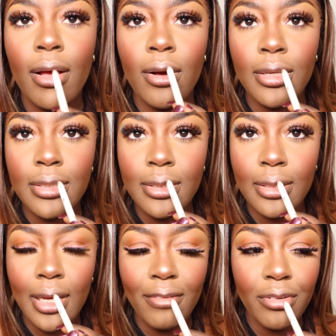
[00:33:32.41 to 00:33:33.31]

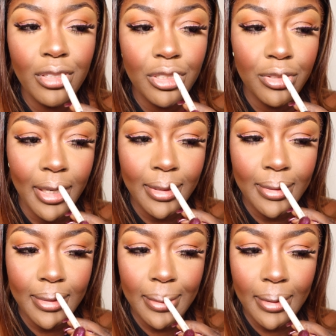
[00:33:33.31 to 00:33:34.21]
Honestly, I've
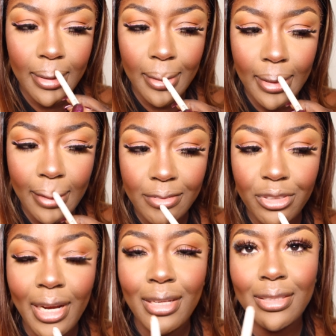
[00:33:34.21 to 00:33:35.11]

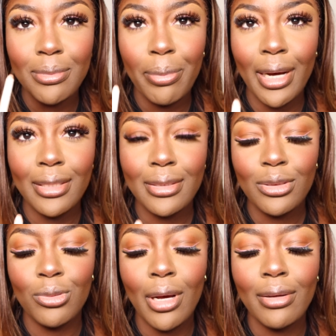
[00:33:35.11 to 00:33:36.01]
tried in the past
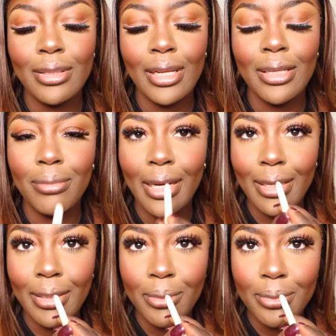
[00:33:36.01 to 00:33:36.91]
to outline my
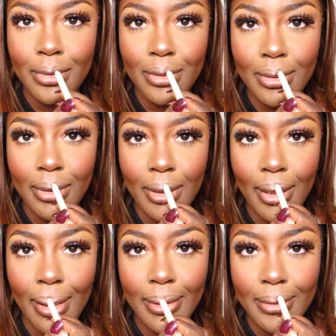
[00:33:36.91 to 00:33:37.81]
lips,
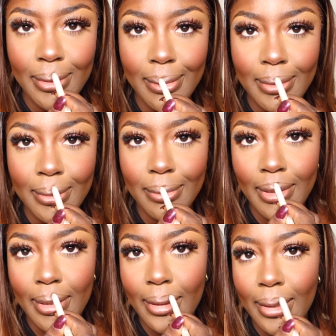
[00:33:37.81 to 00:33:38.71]
and trust
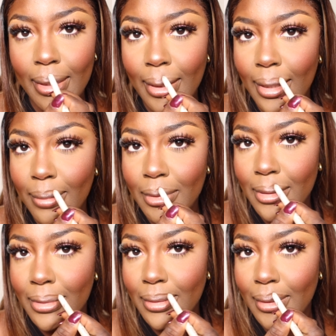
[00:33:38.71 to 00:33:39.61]
me, I'm
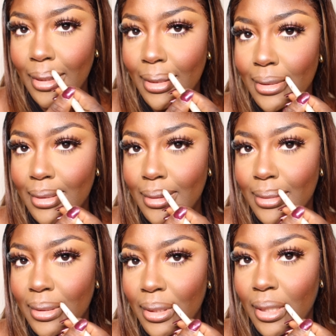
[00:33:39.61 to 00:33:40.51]
not sure that
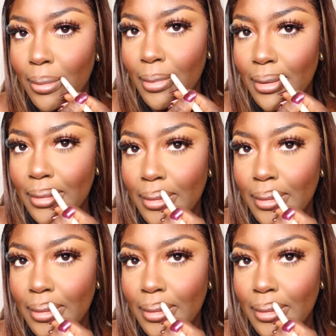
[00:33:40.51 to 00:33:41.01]
it came out